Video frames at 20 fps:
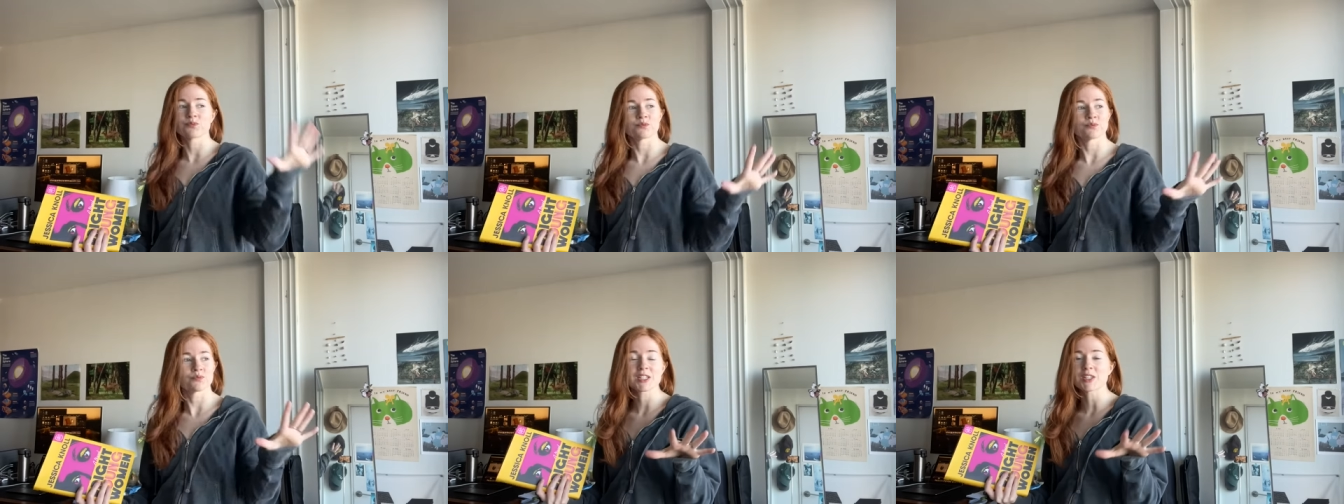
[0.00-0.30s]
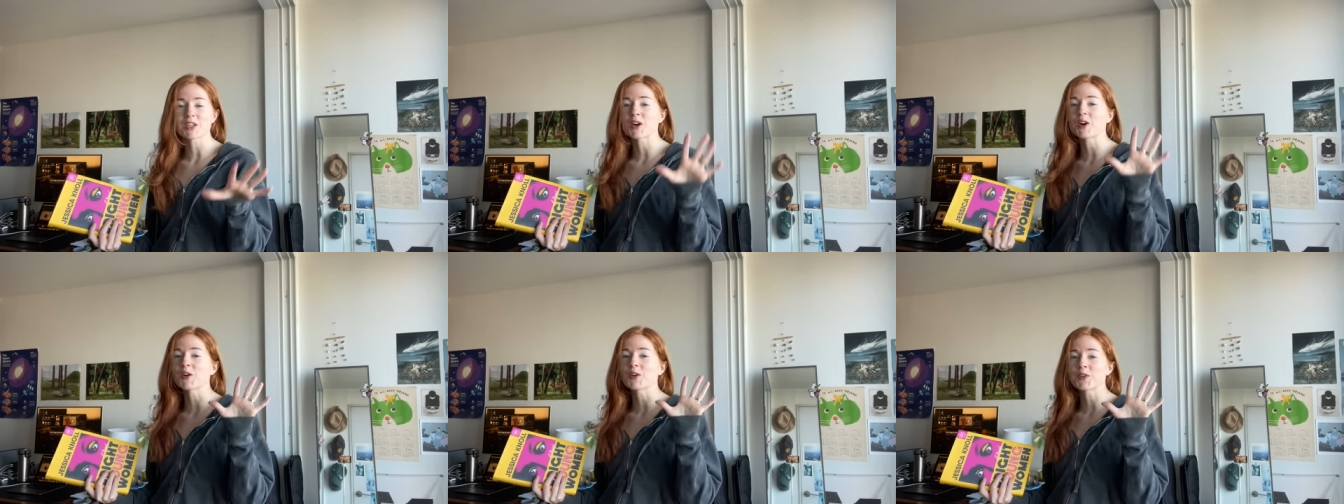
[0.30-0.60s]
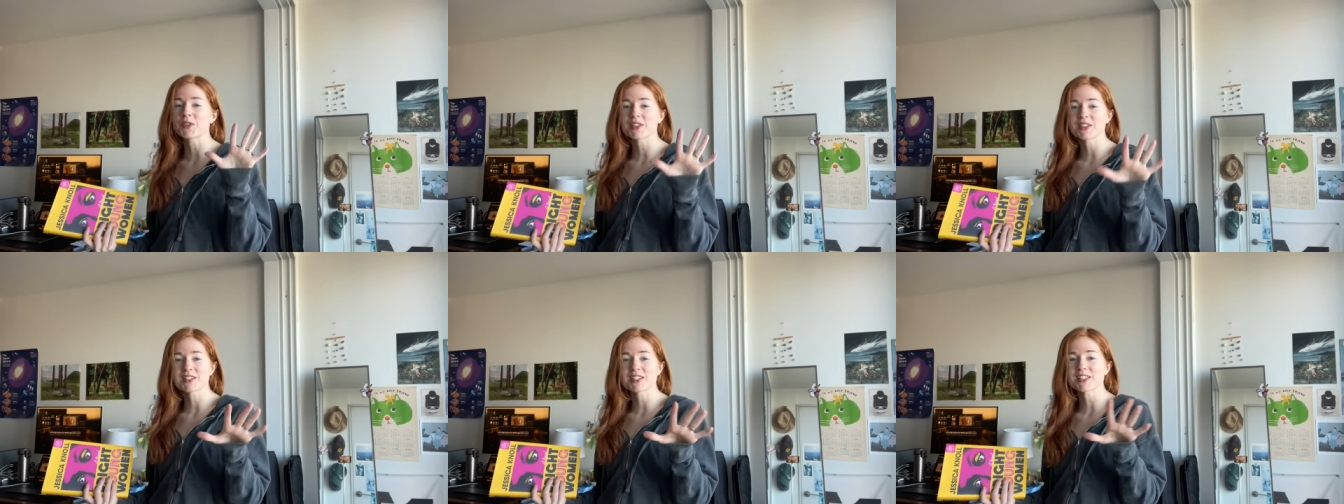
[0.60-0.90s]
so
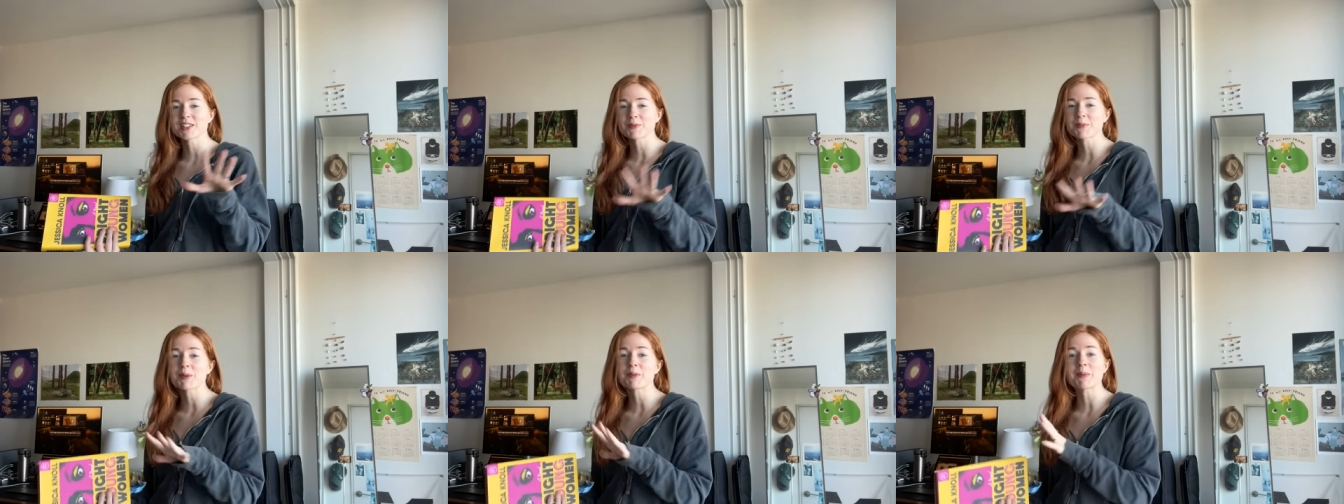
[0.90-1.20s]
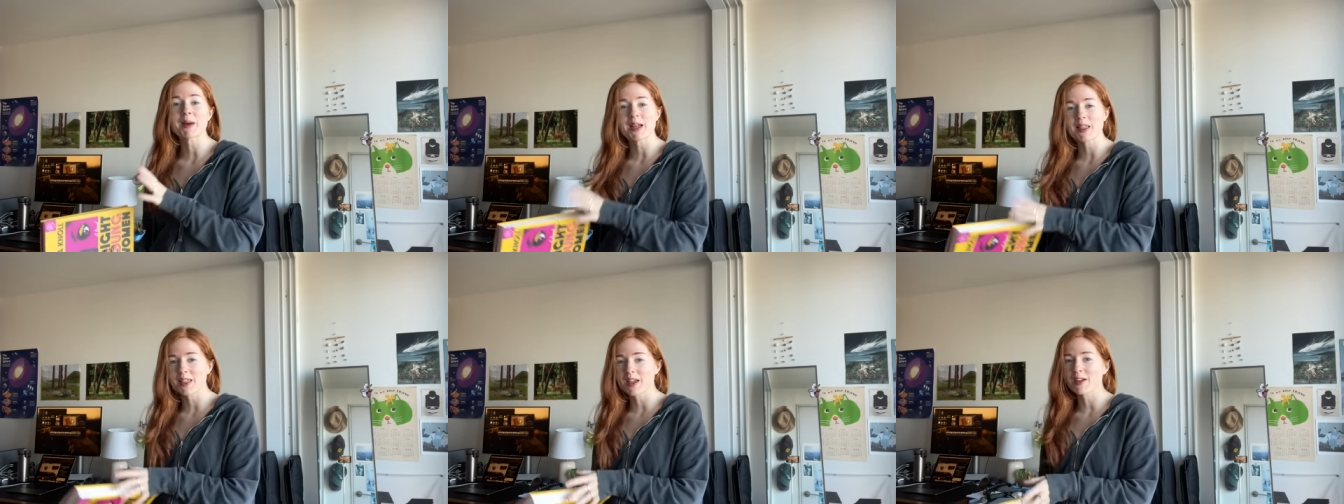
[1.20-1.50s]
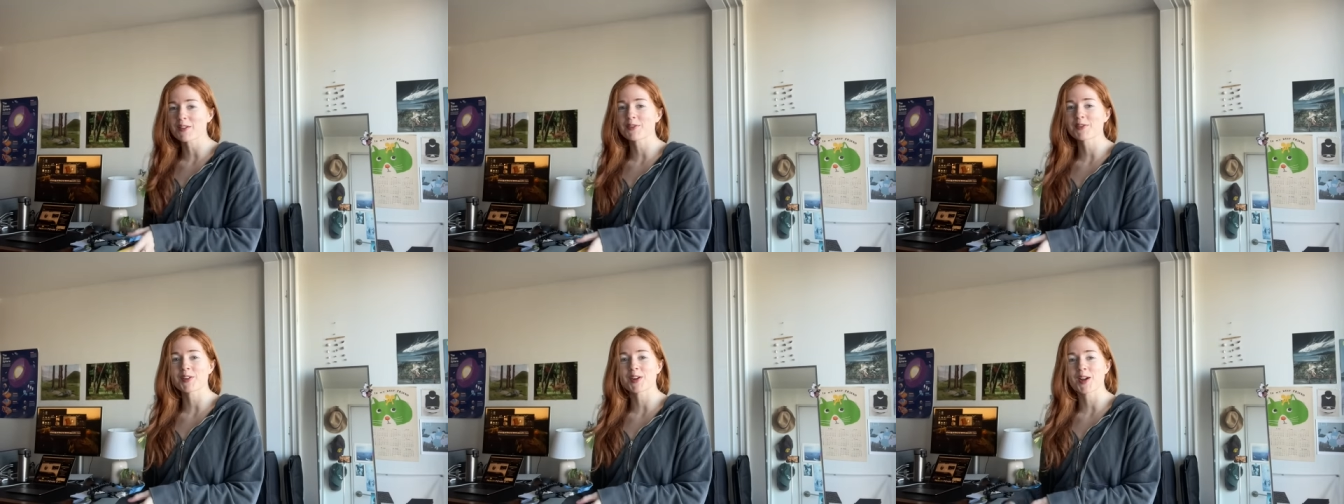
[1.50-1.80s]
this has been my
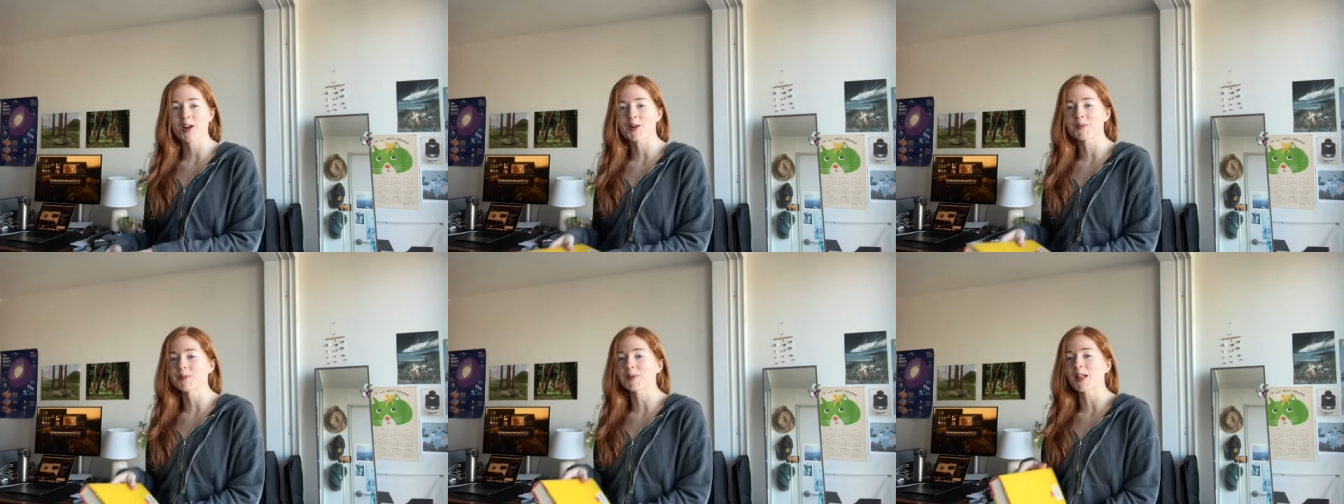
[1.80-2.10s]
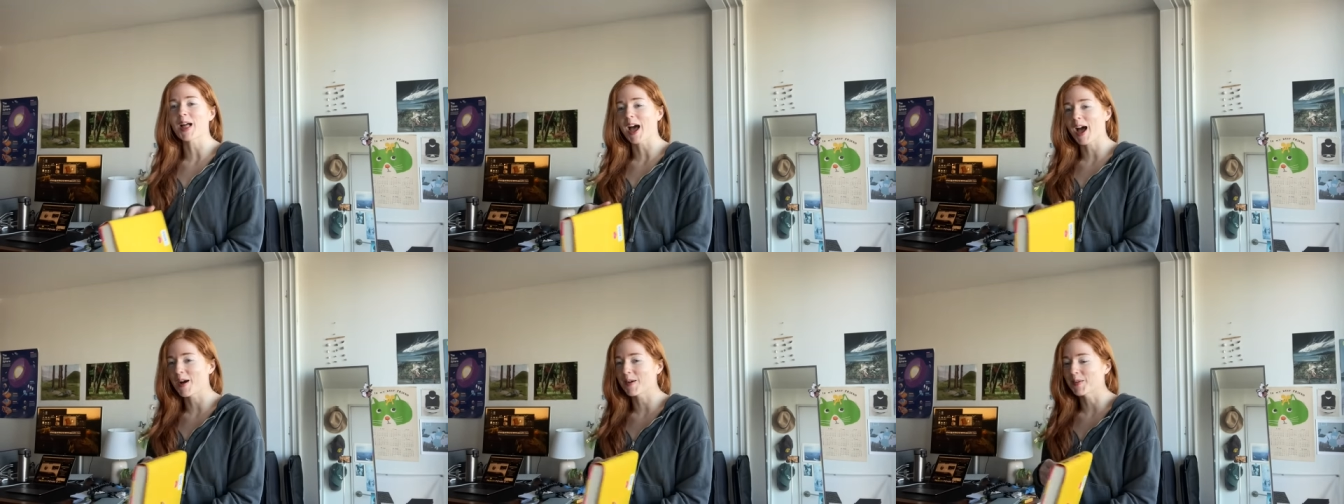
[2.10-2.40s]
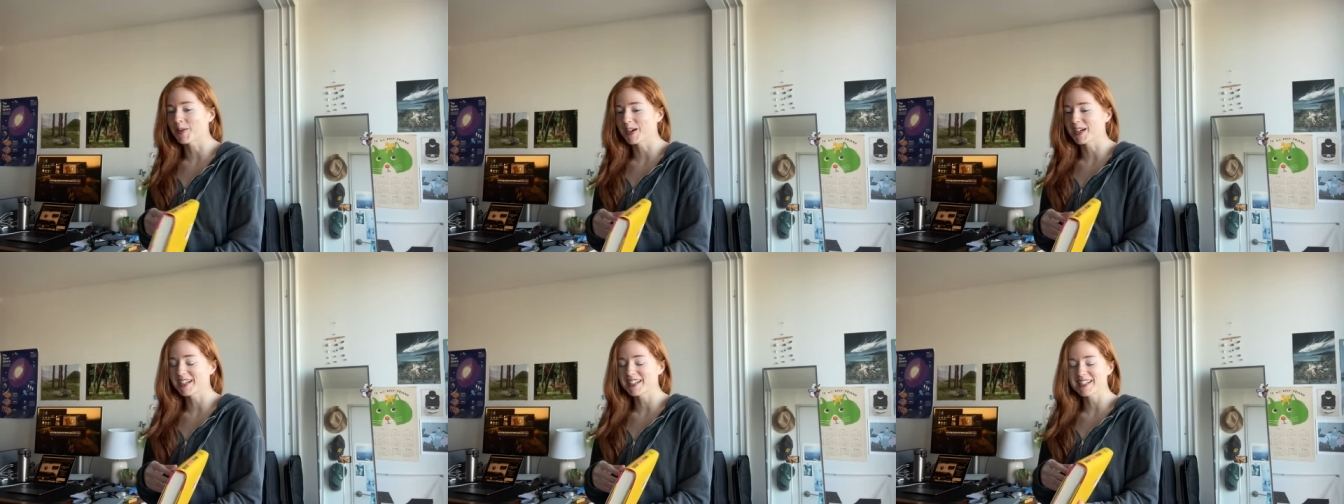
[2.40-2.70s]
life for a couple
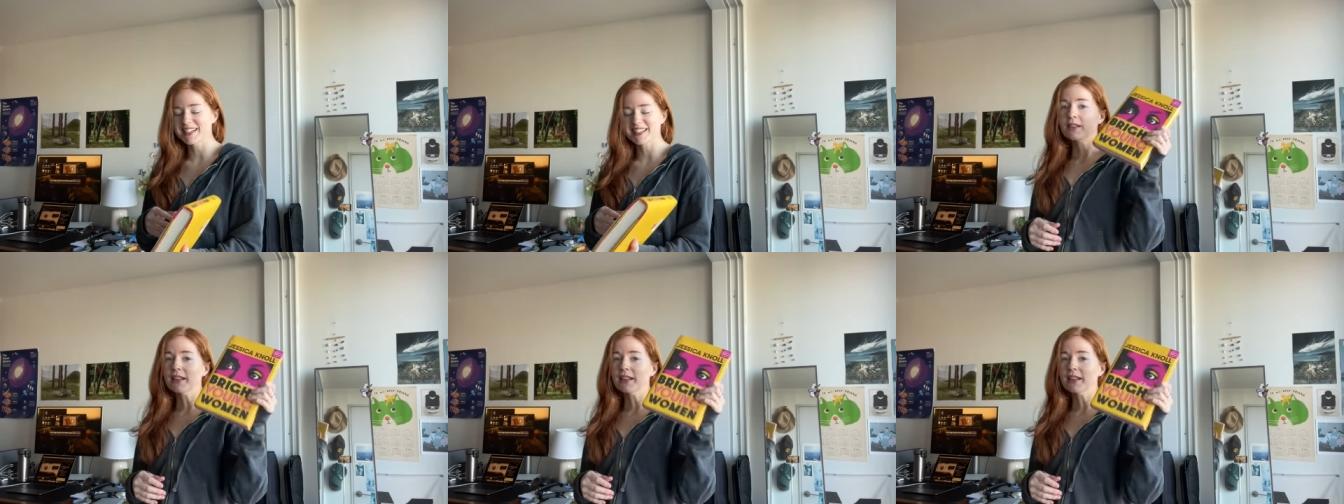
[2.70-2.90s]
hours.